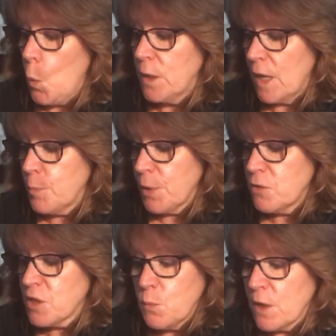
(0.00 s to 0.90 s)
When night
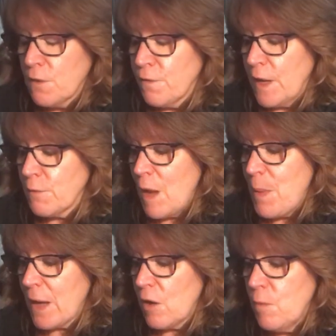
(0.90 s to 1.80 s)
approached and we couldn't find a ride
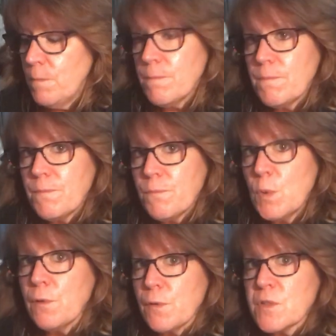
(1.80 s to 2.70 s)
back home,
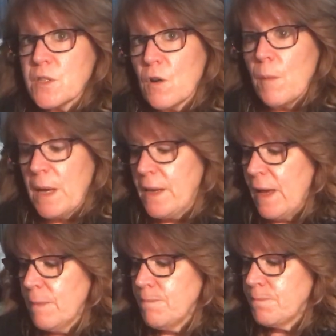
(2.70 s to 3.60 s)
we were forced to call my
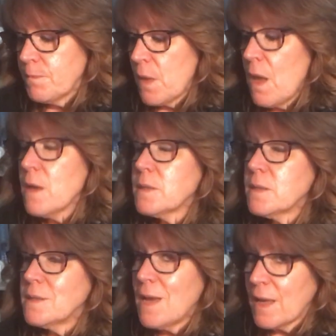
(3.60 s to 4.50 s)
dad. A
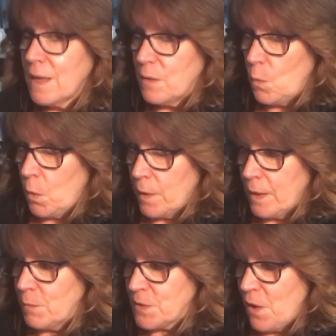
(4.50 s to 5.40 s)
second
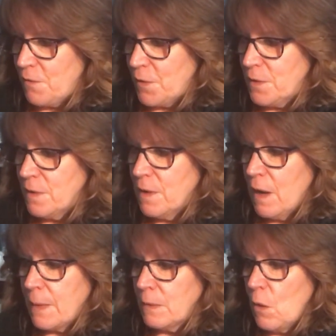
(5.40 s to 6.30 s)
warning was offered
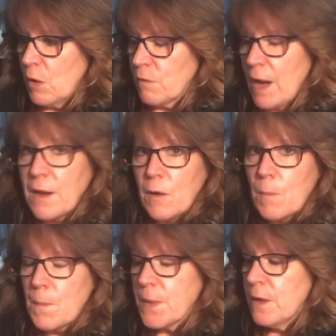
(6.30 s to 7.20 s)
on the long ride home.